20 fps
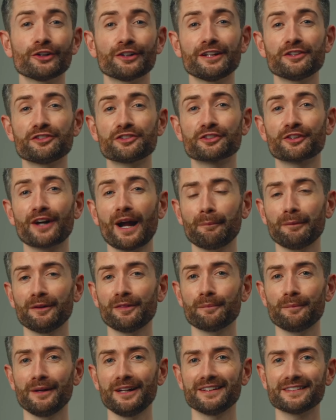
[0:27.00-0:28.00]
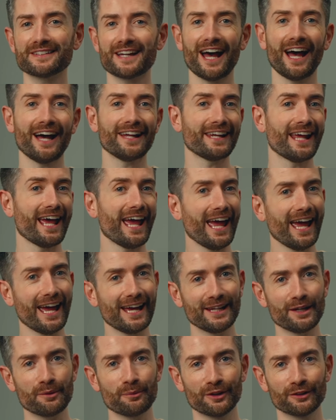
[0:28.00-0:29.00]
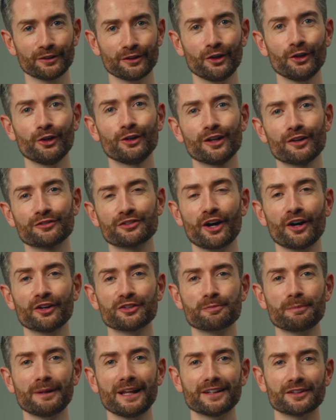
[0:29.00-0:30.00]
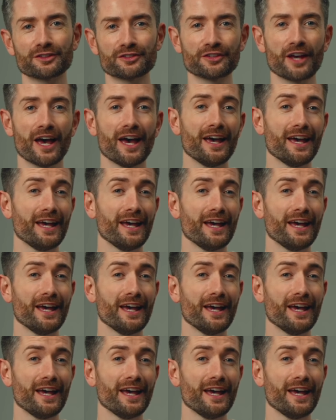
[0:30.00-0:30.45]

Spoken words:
on Instagram at the minute and anyone who loves houseplants